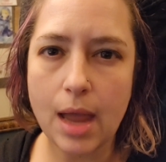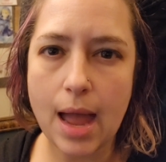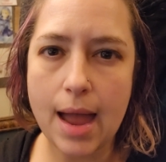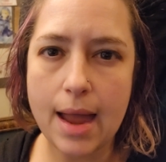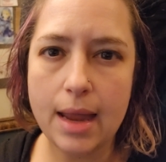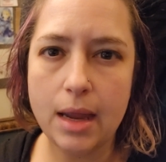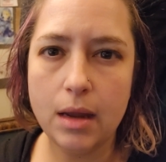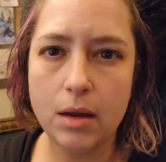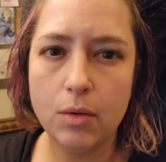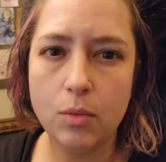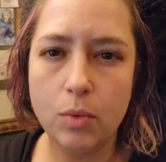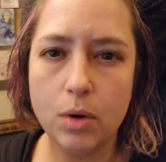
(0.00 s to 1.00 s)

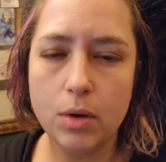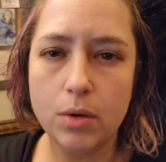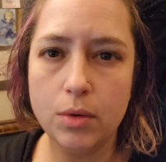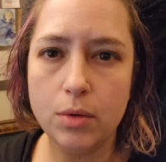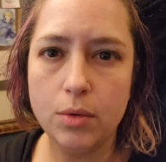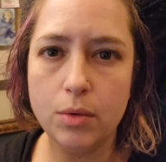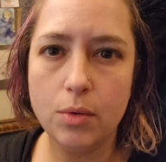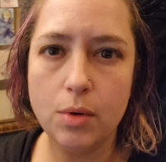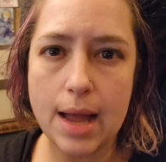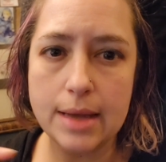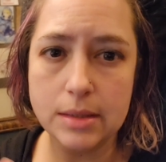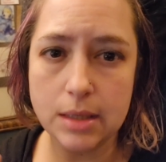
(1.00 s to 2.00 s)
I will,
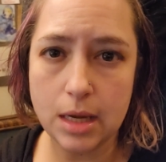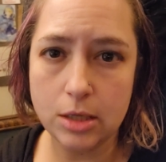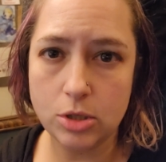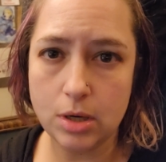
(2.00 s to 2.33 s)
as the kids